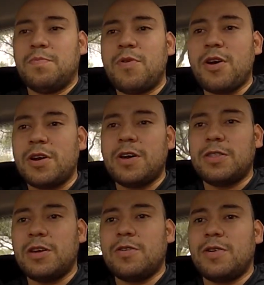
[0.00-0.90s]
part
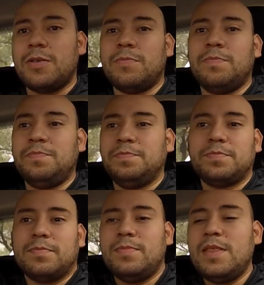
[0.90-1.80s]
on there
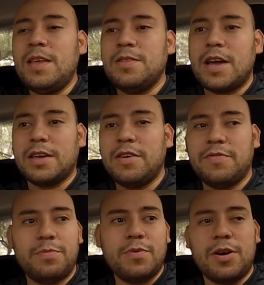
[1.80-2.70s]
and not
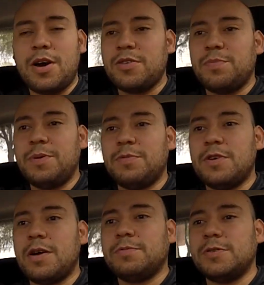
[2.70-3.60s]
give other people
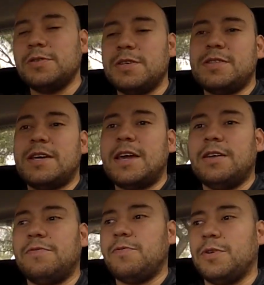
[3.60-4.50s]
the opportunity that
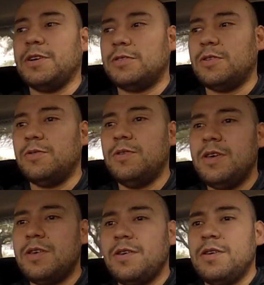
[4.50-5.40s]
can't afford it. So
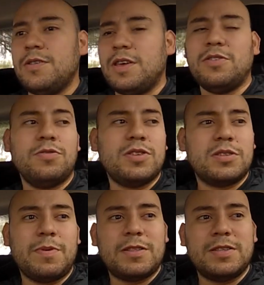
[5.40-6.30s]
they do
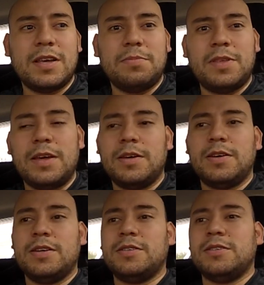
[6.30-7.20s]
just about the same
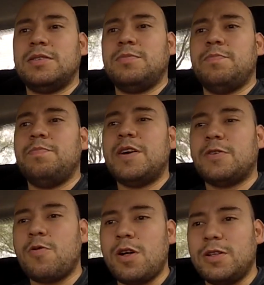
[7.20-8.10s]
thing. It's just
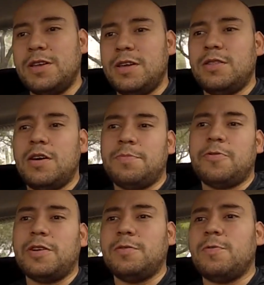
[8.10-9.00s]
better quality in the
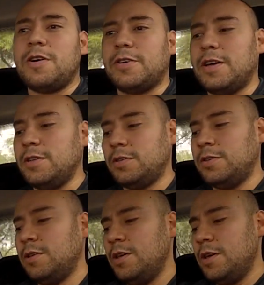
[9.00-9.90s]
upgraded wire
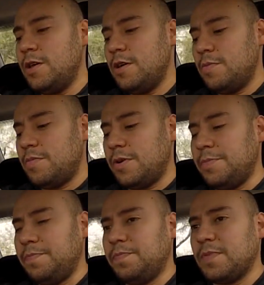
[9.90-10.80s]
kits.
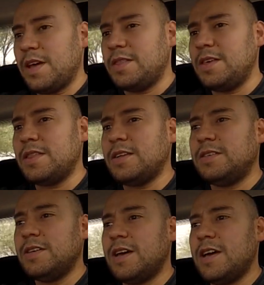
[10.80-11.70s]
But I think
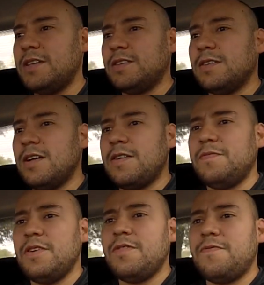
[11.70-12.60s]
that's it, guys.
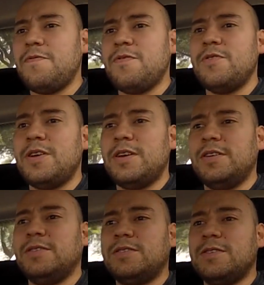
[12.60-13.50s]
Galant Vr4
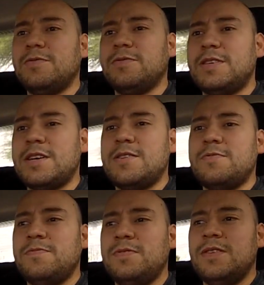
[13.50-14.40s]
is still
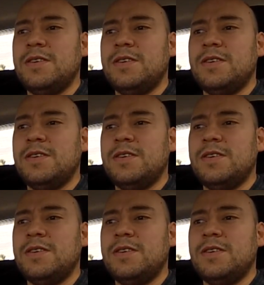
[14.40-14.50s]
down.